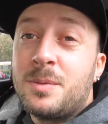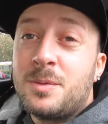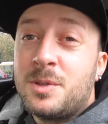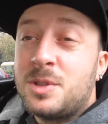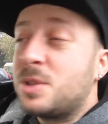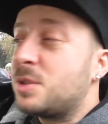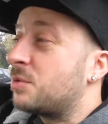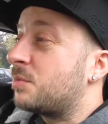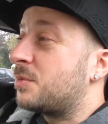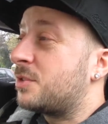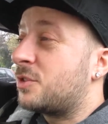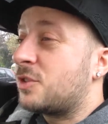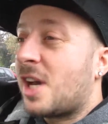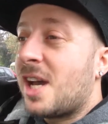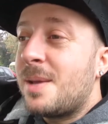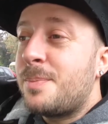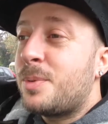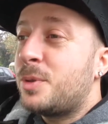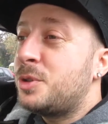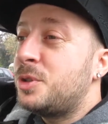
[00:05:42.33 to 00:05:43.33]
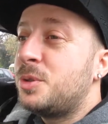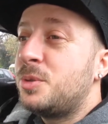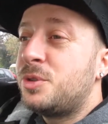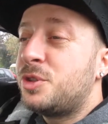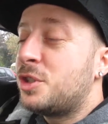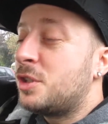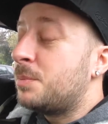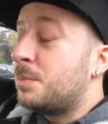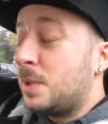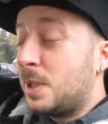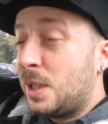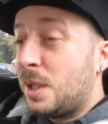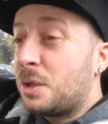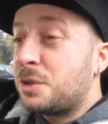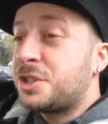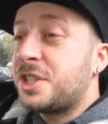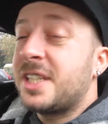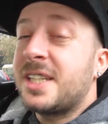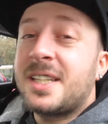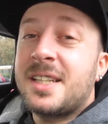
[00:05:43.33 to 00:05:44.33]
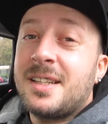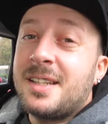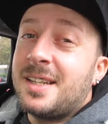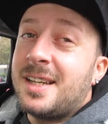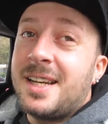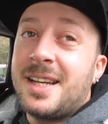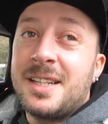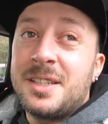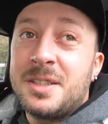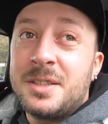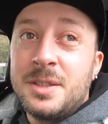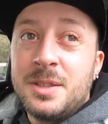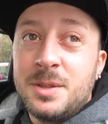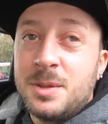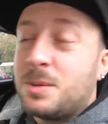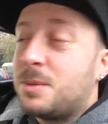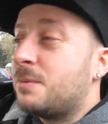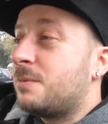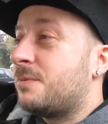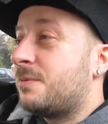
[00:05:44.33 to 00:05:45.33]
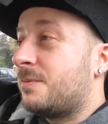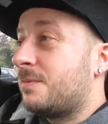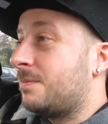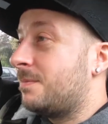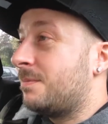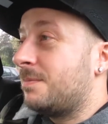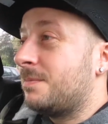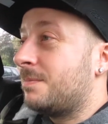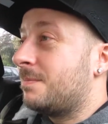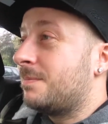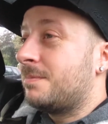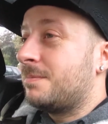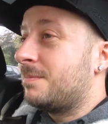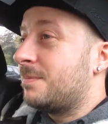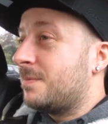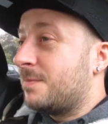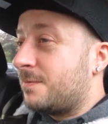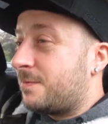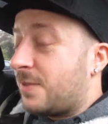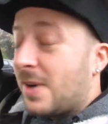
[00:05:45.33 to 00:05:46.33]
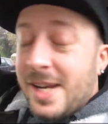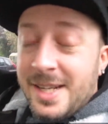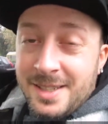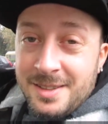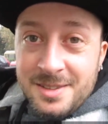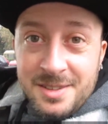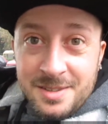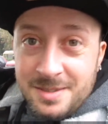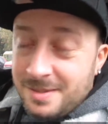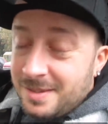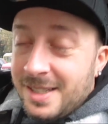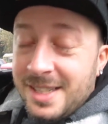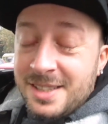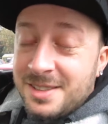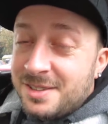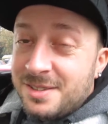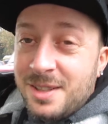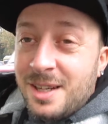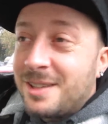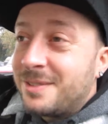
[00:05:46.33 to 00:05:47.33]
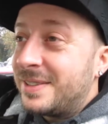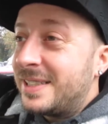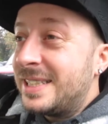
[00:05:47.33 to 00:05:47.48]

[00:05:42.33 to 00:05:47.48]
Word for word: Just type on YouTube Logic and you'll find his stuff.